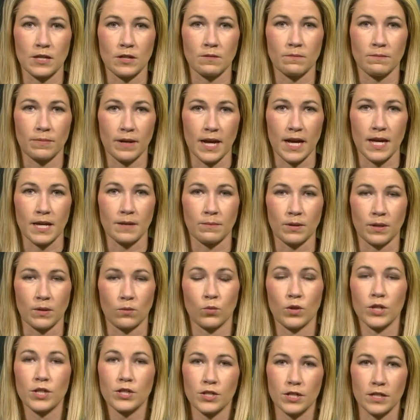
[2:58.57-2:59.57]
goodbye, but
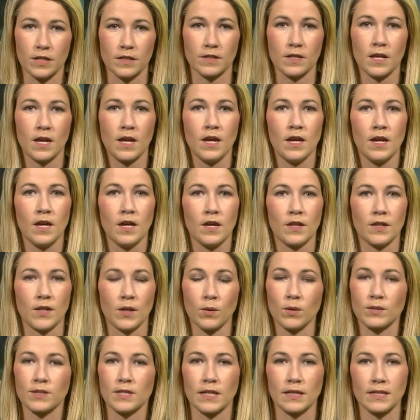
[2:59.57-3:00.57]
wishes
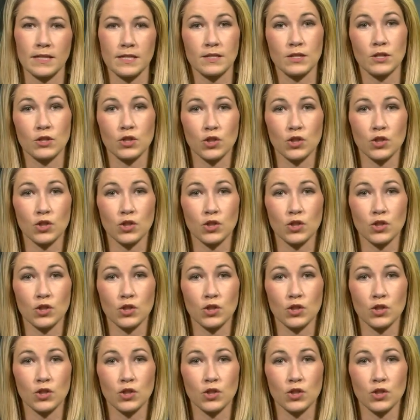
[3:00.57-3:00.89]
there was at least a